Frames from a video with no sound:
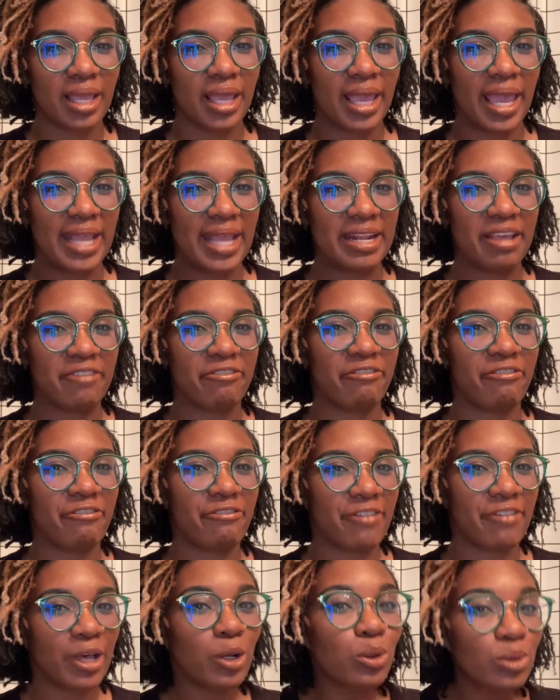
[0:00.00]
and it
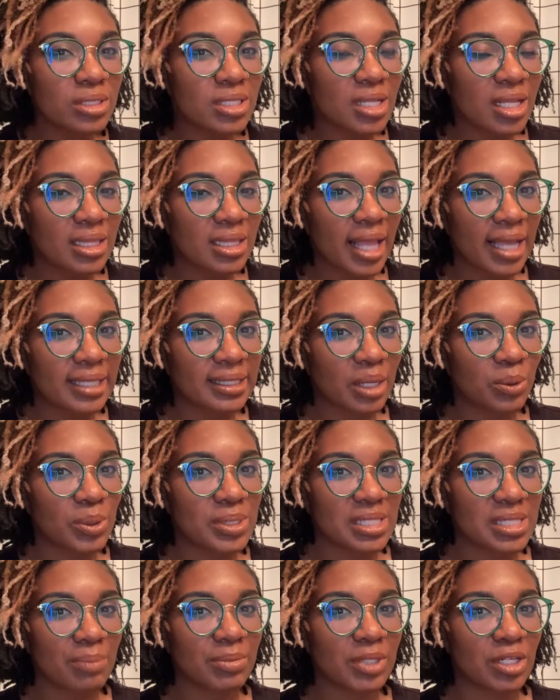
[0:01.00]
felt like there was
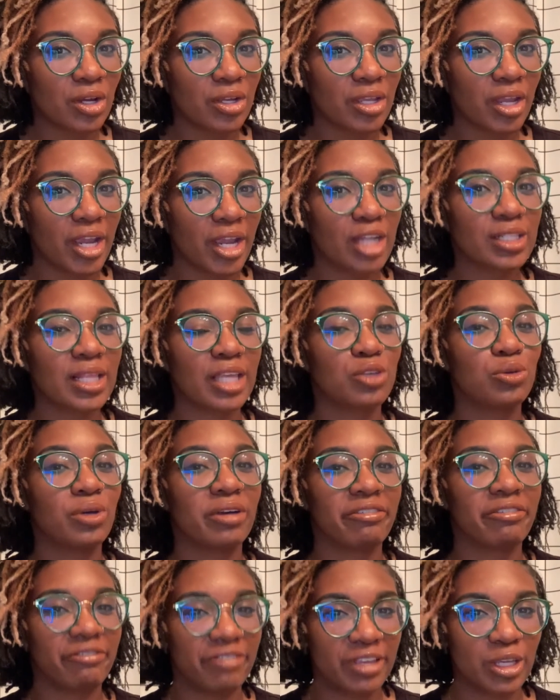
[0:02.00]
something on your hair, like you could
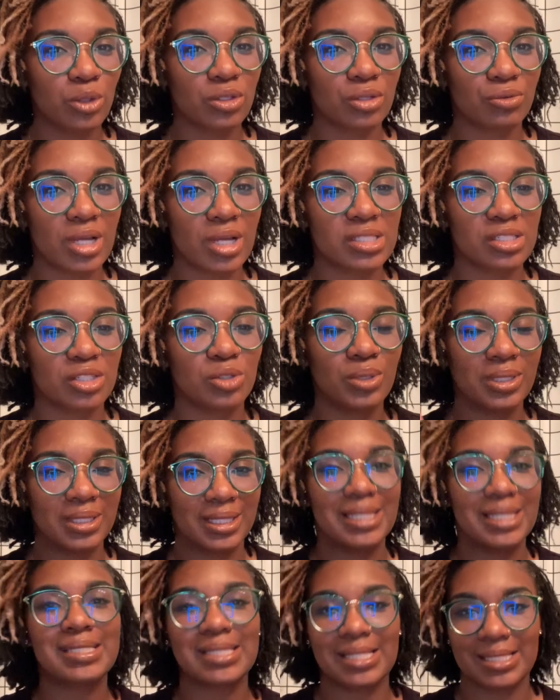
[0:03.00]
feel the residue,
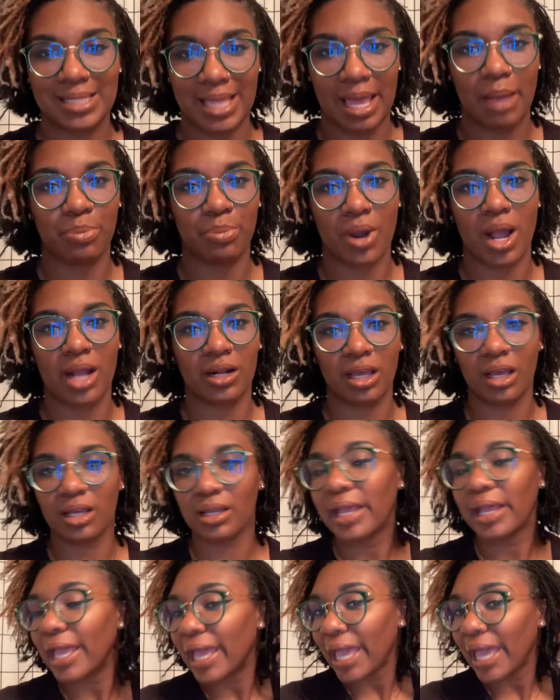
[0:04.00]
this is that product.